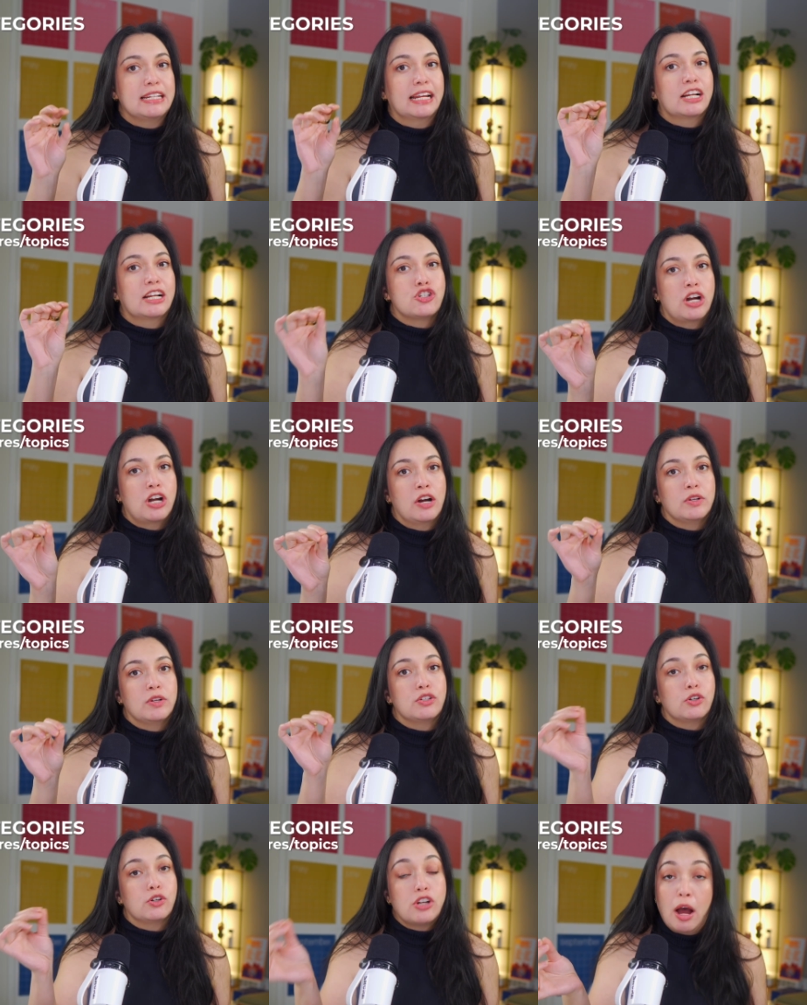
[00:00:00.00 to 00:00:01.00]
like
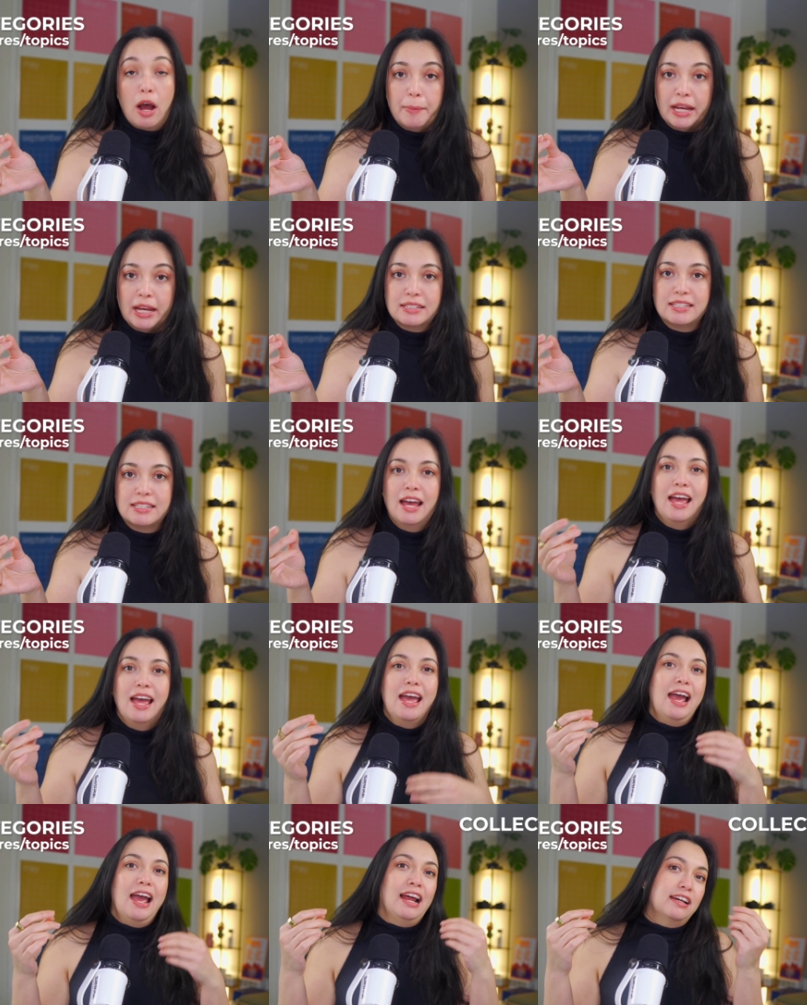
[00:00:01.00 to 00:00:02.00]
genres or topics
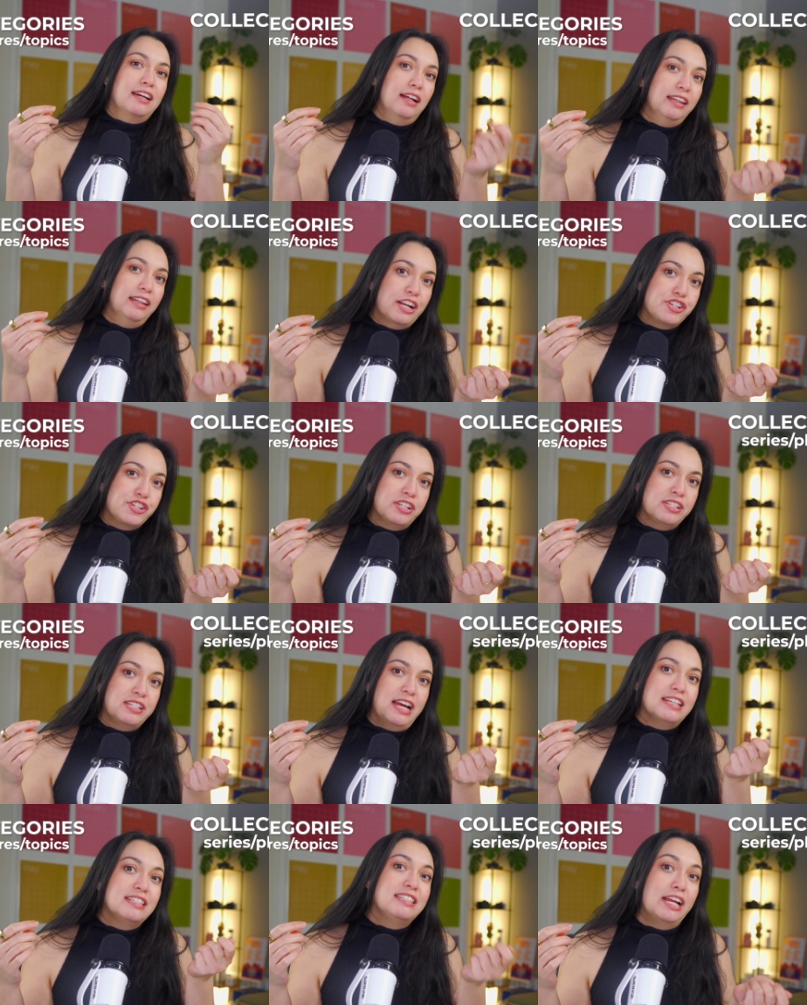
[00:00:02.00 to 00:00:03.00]
and collections
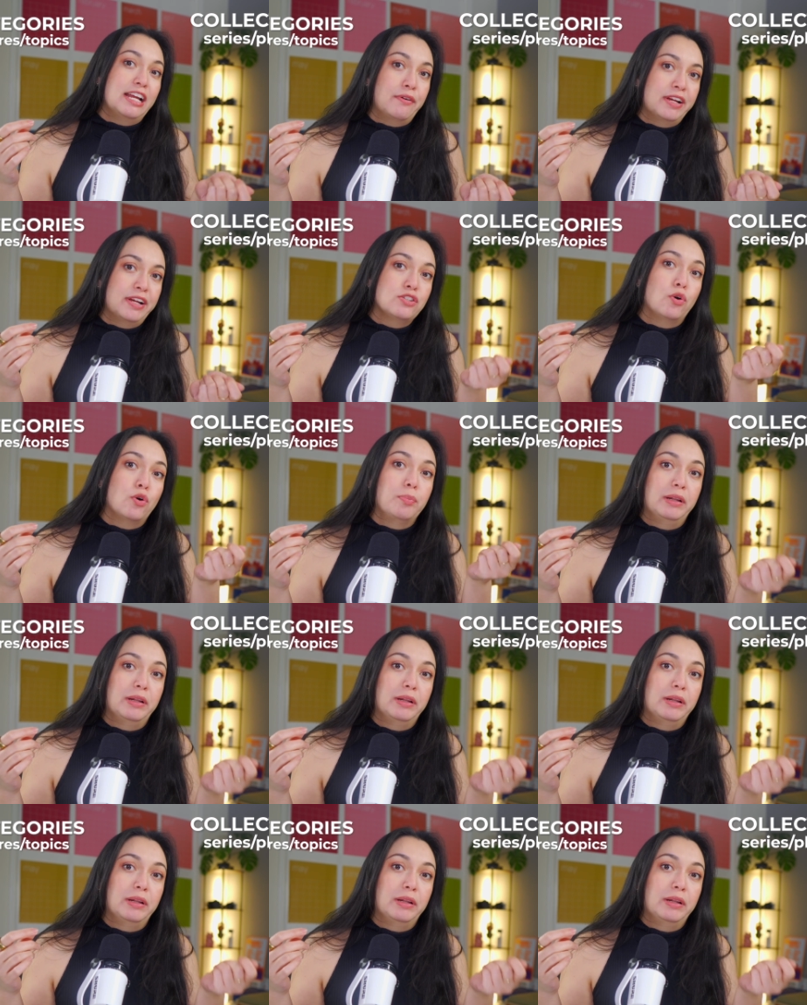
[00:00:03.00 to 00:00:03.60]
as series or